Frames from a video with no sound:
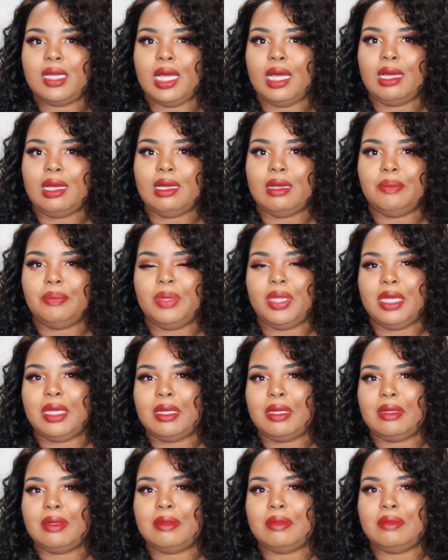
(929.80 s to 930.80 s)
uh,
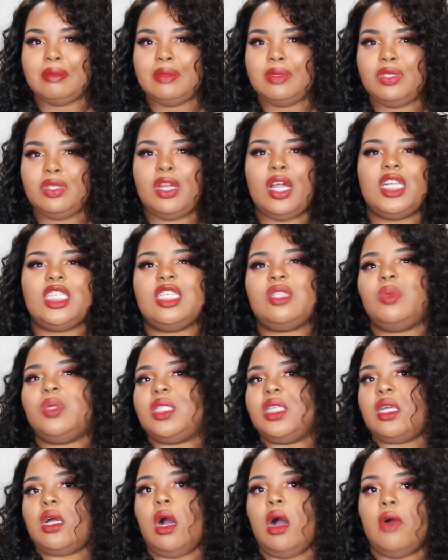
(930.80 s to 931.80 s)
being, you know, I just
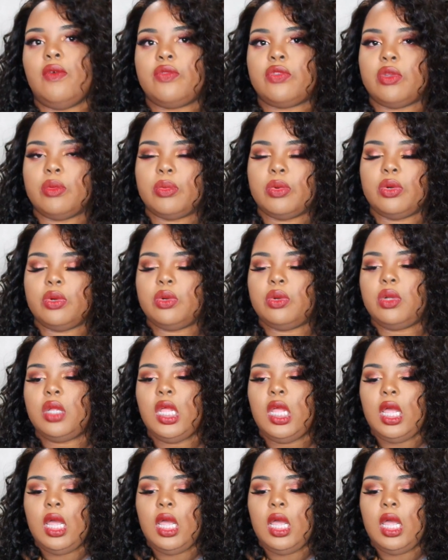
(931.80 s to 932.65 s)
wasn't comfortable.